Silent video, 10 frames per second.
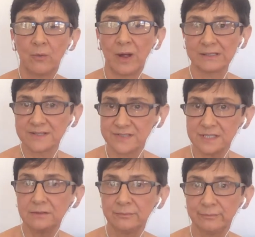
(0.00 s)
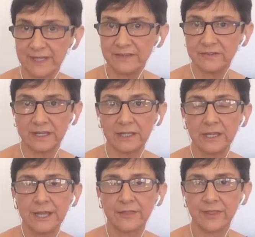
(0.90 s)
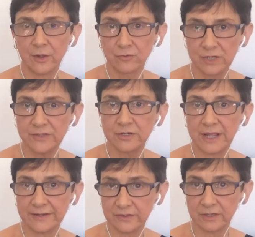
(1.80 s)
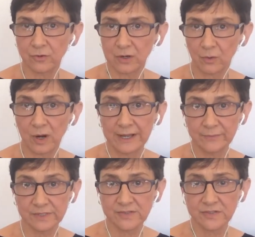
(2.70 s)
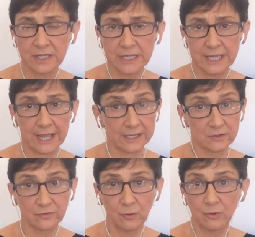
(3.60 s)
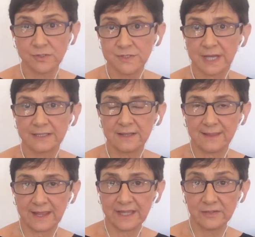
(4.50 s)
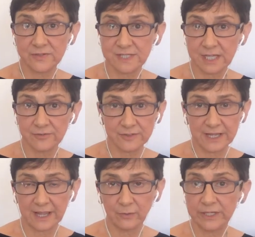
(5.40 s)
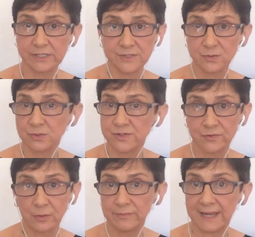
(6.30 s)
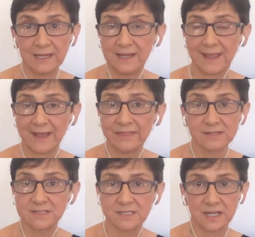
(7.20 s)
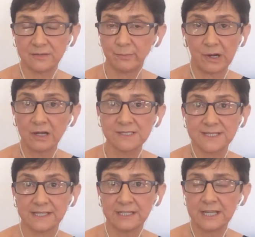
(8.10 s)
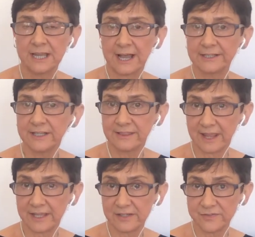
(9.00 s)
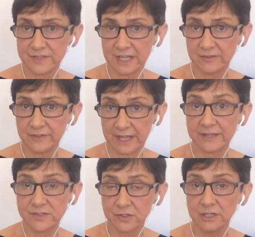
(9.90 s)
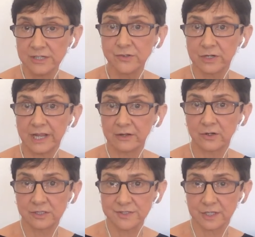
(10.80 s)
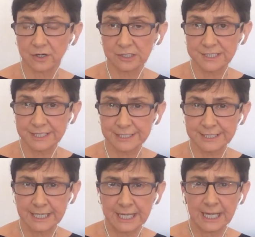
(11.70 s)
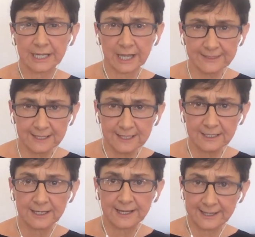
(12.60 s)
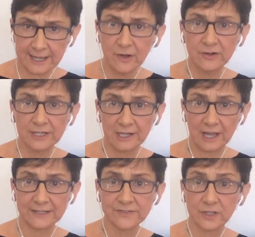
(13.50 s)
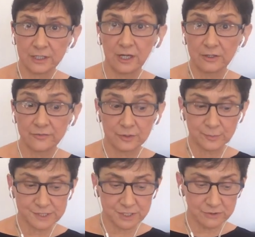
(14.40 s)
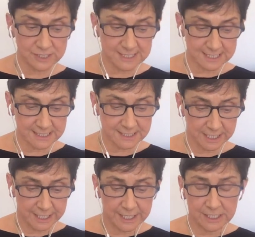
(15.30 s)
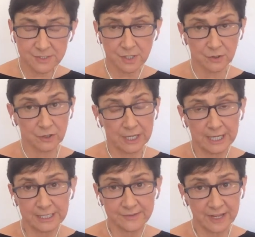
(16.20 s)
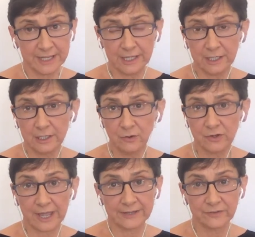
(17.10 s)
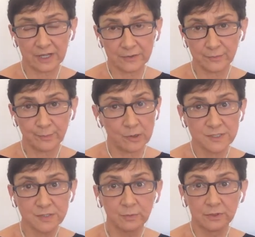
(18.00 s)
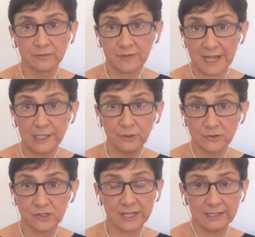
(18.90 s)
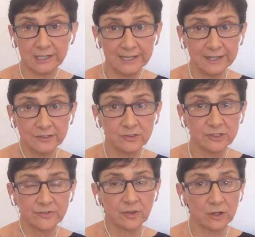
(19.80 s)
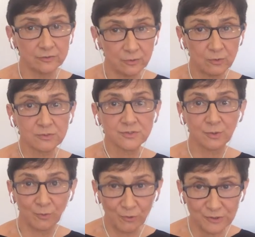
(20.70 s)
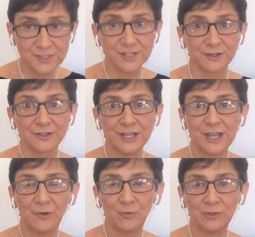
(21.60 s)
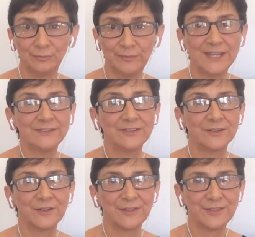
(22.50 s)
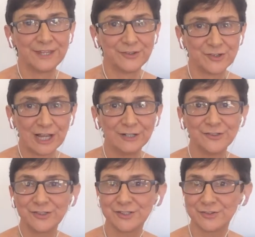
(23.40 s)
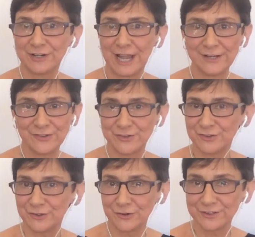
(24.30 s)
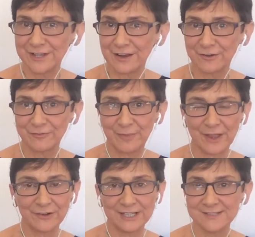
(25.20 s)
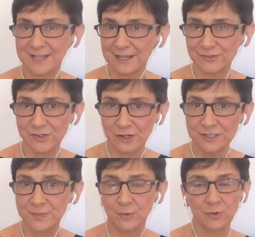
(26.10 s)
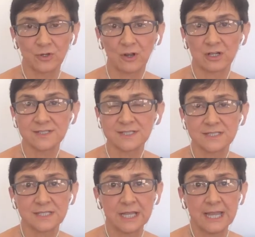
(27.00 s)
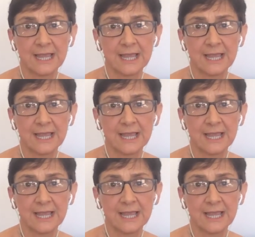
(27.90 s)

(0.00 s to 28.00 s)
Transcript: while still meeting the originating requirements? And of course, under the AfCFTA, we can source from any other state party under the AfCFTA, so literally across the continent. And I think in herein lies a lot of opportunities. So taking a look at possible value chain linkages, of course, also will meet the challenges related to non-tariff barriers, high transport costs,